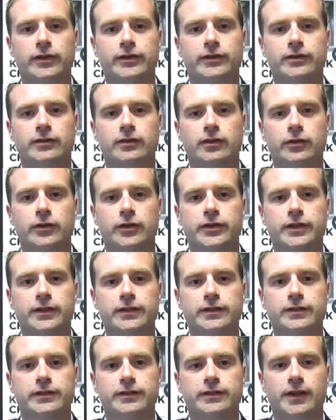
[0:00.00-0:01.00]
Risk
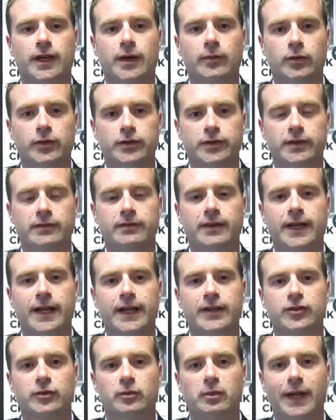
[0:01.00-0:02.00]
Solutions. I'm also a
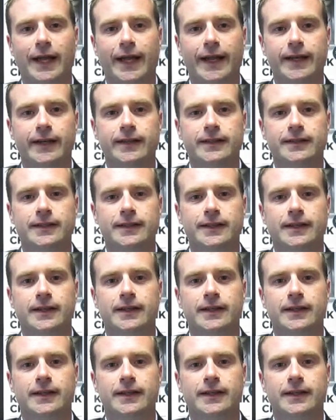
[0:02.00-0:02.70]
financial planner.